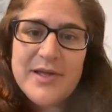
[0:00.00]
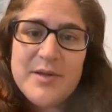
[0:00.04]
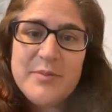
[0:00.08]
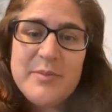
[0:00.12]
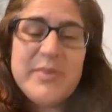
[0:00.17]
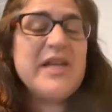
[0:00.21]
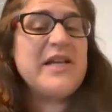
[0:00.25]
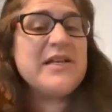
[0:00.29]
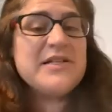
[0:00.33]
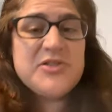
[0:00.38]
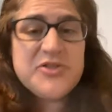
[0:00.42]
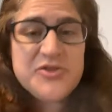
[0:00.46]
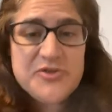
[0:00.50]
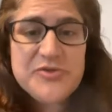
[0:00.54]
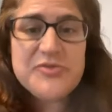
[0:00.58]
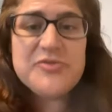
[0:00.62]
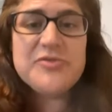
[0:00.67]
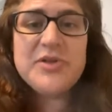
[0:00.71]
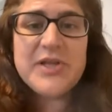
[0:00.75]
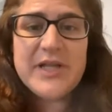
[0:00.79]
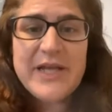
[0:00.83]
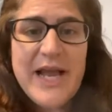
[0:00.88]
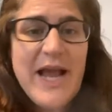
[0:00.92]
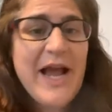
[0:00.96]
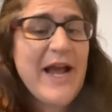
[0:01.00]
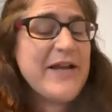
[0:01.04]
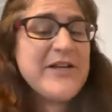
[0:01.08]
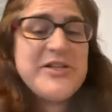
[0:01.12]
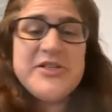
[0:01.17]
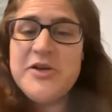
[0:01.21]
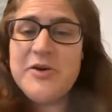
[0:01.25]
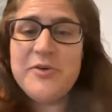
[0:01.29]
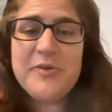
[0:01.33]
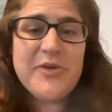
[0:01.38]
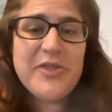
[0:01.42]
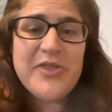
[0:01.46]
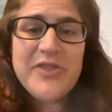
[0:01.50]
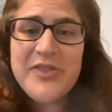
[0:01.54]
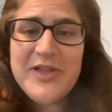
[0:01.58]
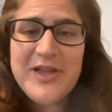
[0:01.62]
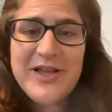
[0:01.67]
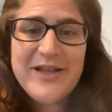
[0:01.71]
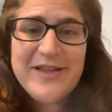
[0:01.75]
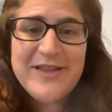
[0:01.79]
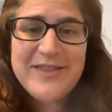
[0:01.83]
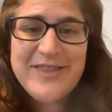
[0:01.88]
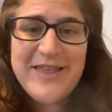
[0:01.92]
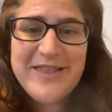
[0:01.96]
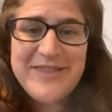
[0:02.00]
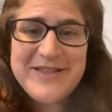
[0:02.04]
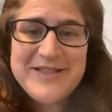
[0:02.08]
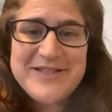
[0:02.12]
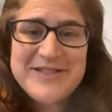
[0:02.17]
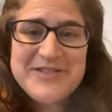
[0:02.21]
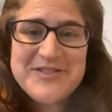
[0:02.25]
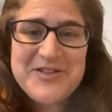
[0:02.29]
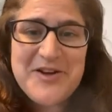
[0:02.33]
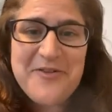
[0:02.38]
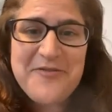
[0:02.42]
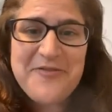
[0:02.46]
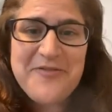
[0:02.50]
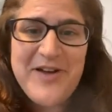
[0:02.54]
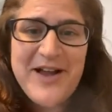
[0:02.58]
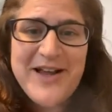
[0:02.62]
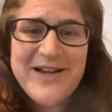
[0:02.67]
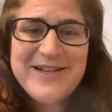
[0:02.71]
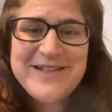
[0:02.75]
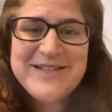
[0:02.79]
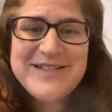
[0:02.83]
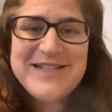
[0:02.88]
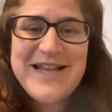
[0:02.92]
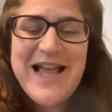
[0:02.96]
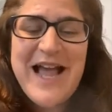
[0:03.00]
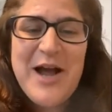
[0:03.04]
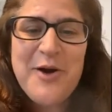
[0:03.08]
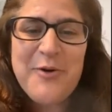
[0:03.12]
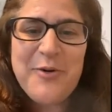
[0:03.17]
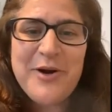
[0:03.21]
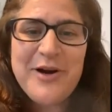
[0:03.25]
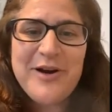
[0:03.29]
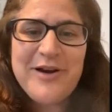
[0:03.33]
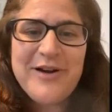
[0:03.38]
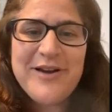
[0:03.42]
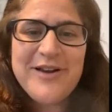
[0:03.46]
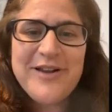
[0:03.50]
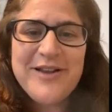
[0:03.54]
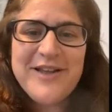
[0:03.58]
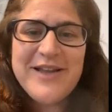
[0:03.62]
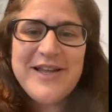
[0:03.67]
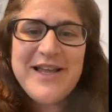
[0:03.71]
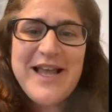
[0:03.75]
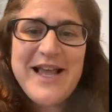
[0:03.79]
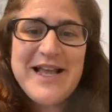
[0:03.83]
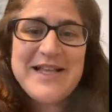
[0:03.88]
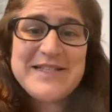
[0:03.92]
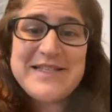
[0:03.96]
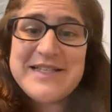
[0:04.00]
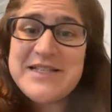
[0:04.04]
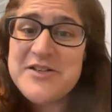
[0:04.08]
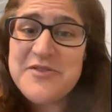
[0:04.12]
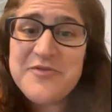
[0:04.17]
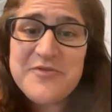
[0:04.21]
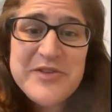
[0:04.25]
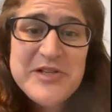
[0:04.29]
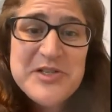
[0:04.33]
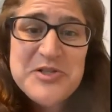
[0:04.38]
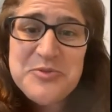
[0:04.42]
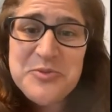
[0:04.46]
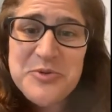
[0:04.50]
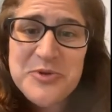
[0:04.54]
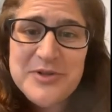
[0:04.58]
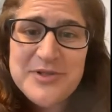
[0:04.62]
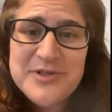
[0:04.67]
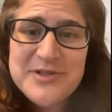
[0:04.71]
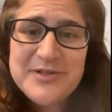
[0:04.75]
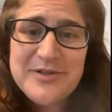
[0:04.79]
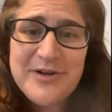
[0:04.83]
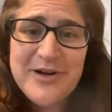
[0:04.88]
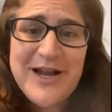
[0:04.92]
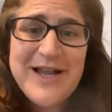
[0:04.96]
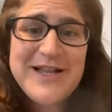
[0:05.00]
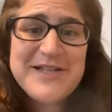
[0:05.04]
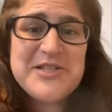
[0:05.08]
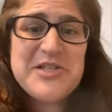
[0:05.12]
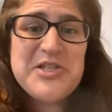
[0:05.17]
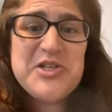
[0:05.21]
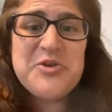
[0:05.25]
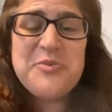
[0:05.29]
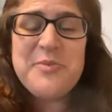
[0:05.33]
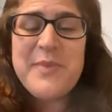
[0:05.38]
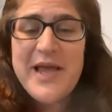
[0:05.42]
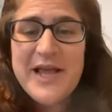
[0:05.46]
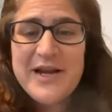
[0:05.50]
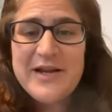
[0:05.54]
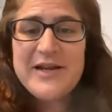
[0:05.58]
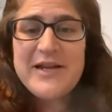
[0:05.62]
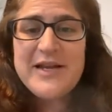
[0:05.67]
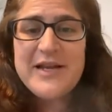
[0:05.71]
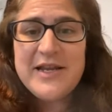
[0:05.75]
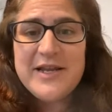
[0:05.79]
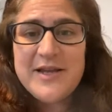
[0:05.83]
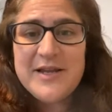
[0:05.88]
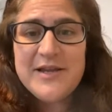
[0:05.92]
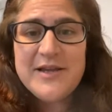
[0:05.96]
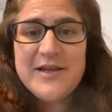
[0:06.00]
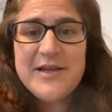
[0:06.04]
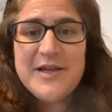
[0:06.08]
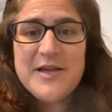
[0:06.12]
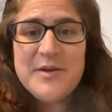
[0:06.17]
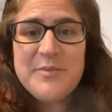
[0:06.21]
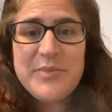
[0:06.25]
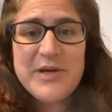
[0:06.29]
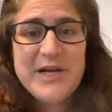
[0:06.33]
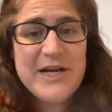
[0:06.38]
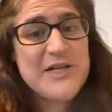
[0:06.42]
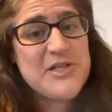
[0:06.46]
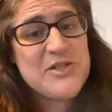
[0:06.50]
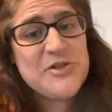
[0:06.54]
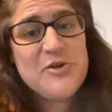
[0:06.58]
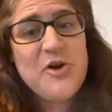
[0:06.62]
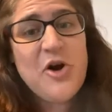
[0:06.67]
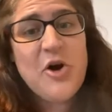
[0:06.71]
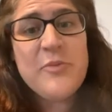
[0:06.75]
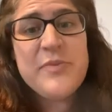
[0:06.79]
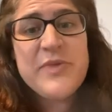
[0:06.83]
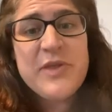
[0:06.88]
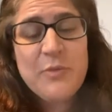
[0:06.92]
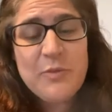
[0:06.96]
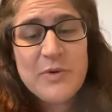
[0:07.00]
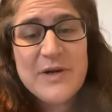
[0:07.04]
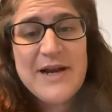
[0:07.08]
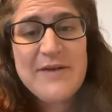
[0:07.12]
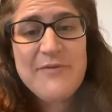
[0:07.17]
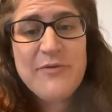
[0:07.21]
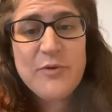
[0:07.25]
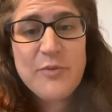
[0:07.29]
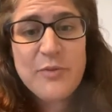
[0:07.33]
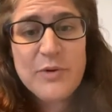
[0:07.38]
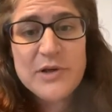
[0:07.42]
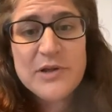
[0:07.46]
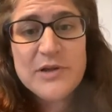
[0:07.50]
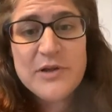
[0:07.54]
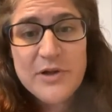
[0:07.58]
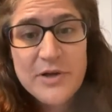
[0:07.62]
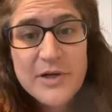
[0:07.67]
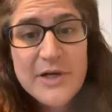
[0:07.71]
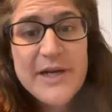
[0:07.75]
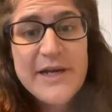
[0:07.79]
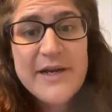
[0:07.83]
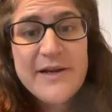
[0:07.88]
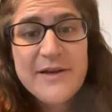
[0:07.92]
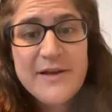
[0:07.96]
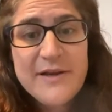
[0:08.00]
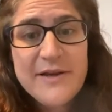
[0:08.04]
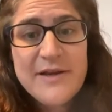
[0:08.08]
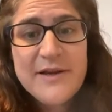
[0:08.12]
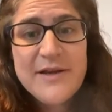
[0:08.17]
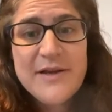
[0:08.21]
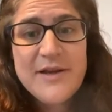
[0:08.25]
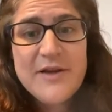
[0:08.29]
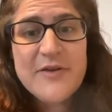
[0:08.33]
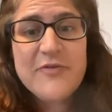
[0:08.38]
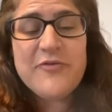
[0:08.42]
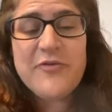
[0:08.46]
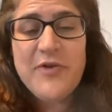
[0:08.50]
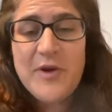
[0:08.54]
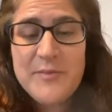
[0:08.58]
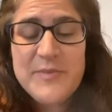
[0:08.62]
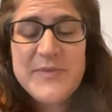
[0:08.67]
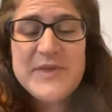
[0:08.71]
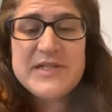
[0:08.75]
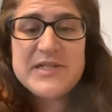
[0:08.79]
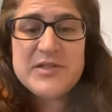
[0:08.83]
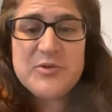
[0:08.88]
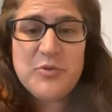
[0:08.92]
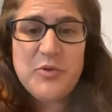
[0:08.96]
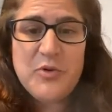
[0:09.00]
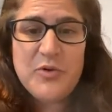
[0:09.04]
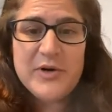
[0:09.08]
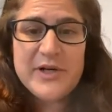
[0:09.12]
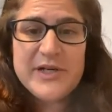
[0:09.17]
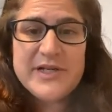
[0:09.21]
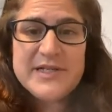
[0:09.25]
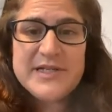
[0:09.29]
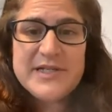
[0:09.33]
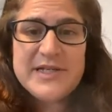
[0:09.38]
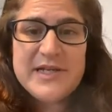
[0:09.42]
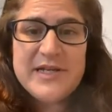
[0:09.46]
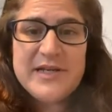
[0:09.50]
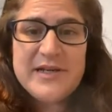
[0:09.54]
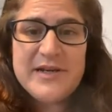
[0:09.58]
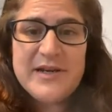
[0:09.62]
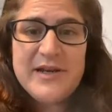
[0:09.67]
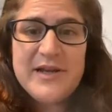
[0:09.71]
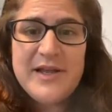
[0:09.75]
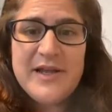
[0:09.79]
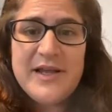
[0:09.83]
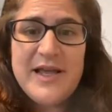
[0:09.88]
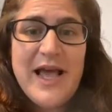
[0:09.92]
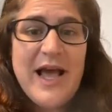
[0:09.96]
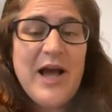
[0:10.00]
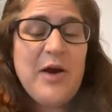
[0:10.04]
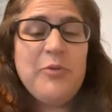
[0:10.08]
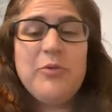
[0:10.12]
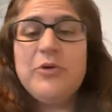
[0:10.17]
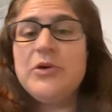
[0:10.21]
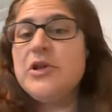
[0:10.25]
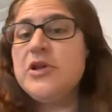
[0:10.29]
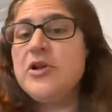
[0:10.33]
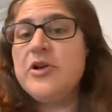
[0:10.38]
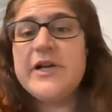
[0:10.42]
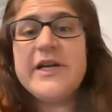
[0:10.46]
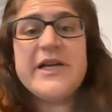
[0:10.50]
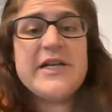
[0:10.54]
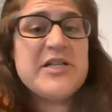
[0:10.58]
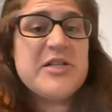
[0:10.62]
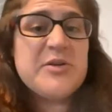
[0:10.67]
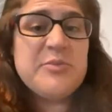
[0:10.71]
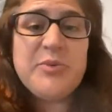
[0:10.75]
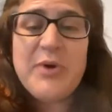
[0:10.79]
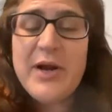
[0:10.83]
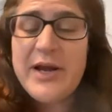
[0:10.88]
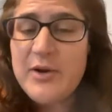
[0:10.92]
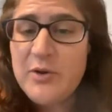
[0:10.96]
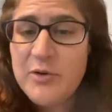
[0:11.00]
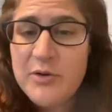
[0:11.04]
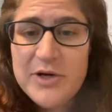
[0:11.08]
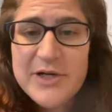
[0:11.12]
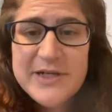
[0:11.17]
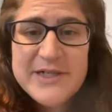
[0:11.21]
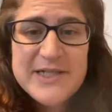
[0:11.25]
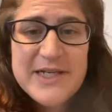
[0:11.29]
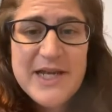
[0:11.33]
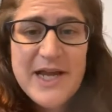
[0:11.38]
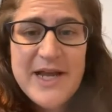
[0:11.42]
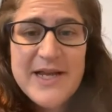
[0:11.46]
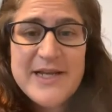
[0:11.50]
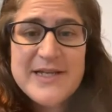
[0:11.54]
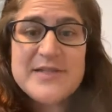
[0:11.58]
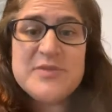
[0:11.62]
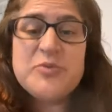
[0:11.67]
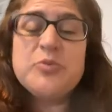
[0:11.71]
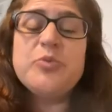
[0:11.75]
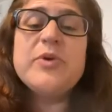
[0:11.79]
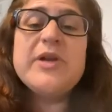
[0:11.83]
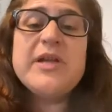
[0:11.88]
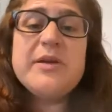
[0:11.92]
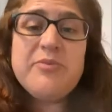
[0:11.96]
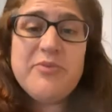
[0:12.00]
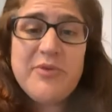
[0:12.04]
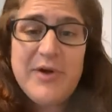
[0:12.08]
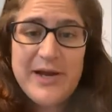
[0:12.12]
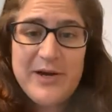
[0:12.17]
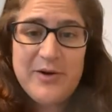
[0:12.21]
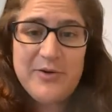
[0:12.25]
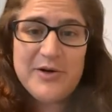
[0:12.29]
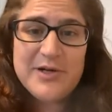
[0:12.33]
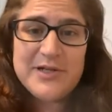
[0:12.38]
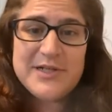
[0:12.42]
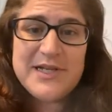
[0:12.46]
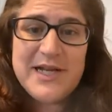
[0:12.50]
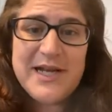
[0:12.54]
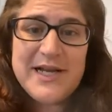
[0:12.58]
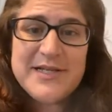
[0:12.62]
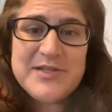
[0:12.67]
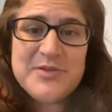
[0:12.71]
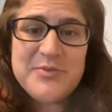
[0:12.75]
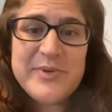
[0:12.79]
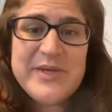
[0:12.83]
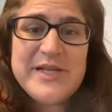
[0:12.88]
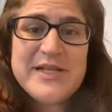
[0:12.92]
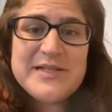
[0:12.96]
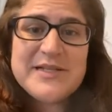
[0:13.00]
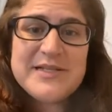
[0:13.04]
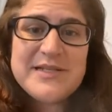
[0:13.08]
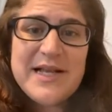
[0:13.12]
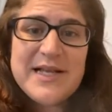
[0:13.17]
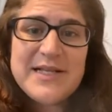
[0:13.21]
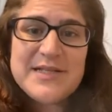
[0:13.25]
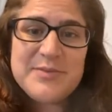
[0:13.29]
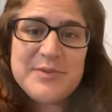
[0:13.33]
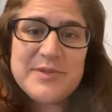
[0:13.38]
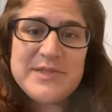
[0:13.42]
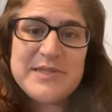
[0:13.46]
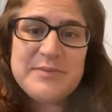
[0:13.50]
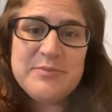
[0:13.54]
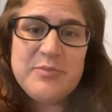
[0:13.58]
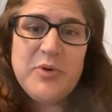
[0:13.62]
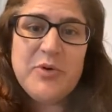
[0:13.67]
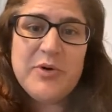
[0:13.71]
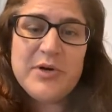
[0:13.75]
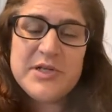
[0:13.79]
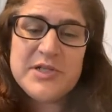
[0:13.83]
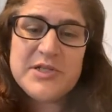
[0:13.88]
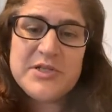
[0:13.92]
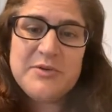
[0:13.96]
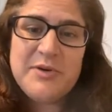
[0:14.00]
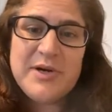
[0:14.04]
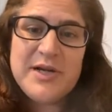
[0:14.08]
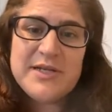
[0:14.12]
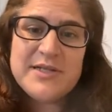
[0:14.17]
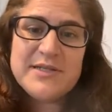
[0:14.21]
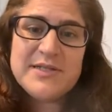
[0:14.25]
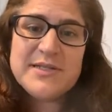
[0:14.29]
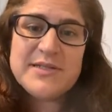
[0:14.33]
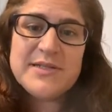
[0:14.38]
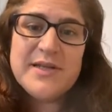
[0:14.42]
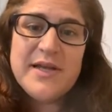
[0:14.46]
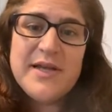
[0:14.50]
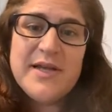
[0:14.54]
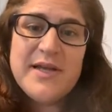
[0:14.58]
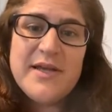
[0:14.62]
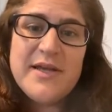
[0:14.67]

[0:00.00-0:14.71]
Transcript: Because truly, I don't think that this is our finest hour as individuals or as humanity, but I do hope that whatever we're learning from this quarantine, how we're learning to prioritize, reprioritize, reassess what's important to us,